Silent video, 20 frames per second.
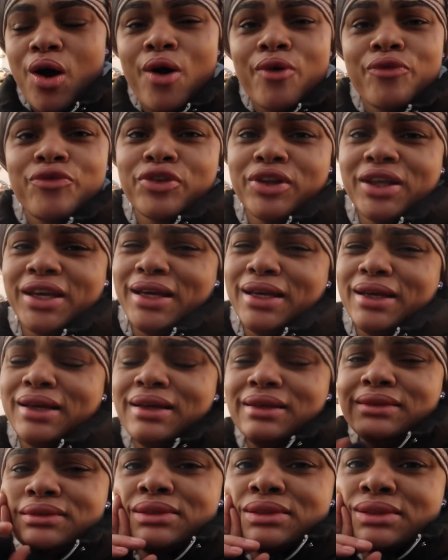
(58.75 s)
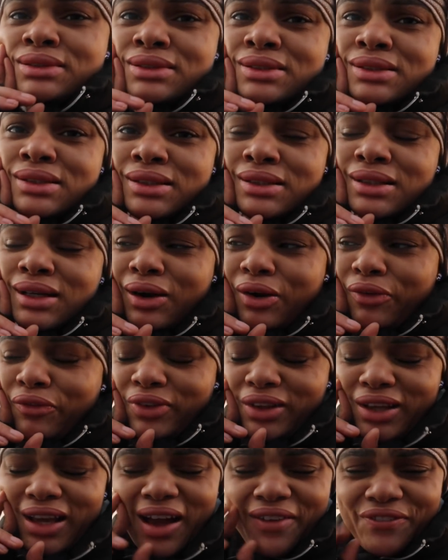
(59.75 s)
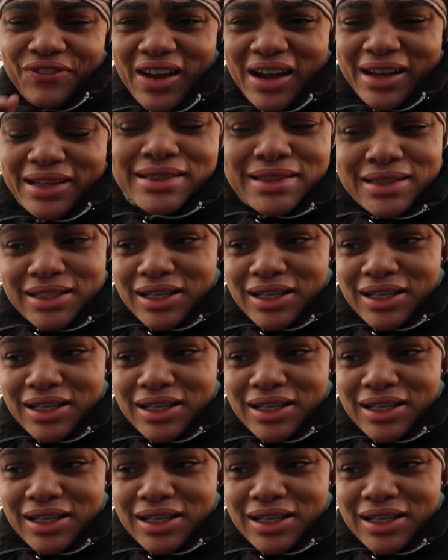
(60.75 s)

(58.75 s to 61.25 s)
hopefully hopefully I find